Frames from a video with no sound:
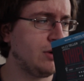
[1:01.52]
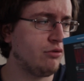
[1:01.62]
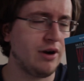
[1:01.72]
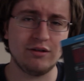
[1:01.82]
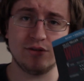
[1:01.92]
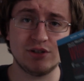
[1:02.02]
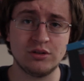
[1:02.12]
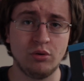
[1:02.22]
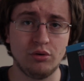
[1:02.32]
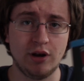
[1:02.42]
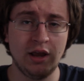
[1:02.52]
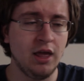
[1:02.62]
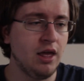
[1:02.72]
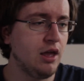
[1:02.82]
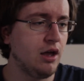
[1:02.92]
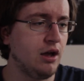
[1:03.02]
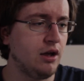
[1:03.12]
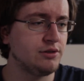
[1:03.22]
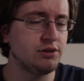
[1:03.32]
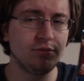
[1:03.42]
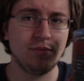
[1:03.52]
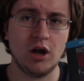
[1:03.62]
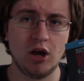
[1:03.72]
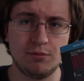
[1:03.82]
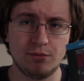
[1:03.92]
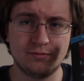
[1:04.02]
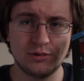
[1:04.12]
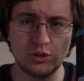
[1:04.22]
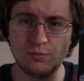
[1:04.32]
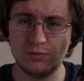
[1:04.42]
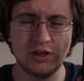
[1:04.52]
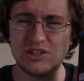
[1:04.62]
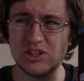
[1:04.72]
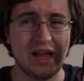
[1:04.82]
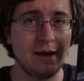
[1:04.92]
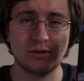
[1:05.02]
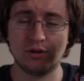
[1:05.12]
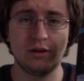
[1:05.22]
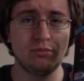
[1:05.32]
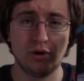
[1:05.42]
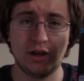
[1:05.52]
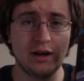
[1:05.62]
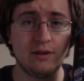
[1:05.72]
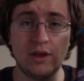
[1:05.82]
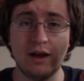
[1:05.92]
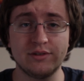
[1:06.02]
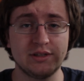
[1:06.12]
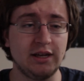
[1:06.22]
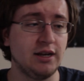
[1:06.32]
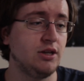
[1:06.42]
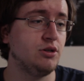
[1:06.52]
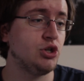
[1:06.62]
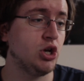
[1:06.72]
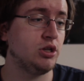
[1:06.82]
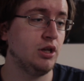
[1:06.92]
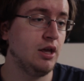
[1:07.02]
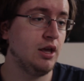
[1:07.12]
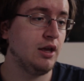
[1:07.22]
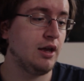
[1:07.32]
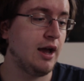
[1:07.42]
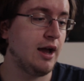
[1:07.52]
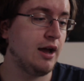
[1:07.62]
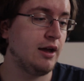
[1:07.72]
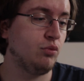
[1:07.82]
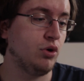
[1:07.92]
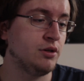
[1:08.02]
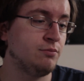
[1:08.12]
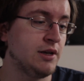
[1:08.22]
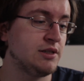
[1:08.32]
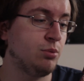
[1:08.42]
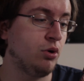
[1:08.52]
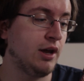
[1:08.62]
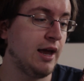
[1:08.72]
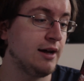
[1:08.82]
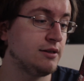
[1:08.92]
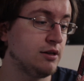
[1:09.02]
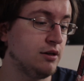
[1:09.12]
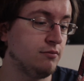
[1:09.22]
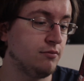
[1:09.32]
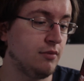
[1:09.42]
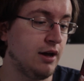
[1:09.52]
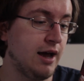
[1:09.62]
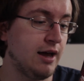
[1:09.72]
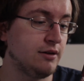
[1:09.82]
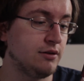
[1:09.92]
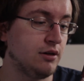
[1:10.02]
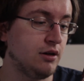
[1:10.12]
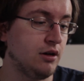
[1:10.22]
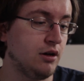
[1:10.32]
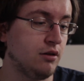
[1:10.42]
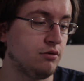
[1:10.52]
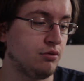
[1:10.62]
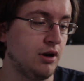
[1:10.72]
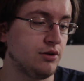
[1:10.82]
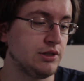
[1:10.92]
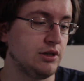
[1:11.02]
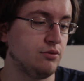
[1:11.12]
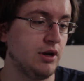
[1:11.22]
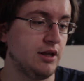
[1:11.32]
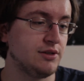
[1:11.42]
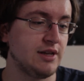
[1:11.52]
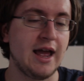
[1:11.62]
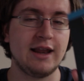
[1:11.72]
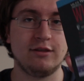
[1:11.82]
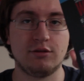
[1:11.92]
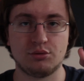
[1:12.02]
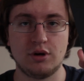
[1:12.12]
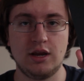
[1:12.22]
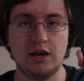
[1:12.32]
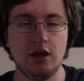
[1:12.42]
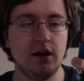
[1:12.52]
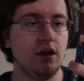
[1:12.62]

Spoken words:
well-rounded story. It's just absolutely brilliant. If you haven't seen it, you should. It won Best Supporting Actor, and 3 Oscar winners, and 3